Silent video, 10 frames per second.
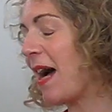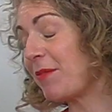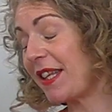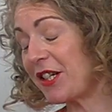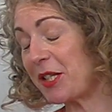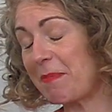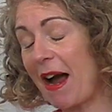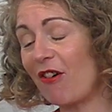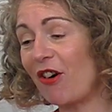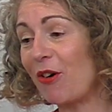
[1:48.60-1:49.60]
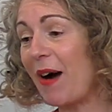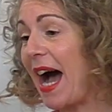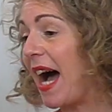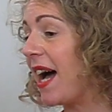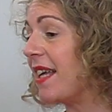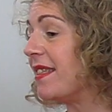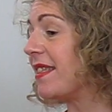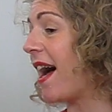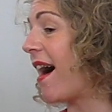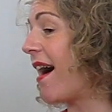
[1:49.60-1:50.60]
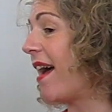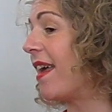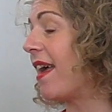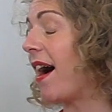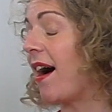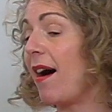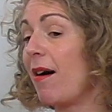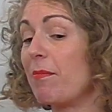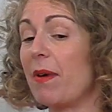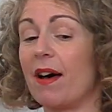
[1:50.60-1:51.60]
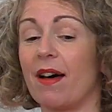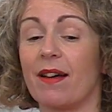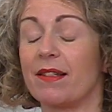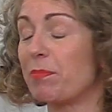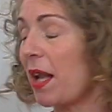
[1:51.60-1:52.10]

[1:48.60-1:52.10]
I'm Claire Sparrow and I am a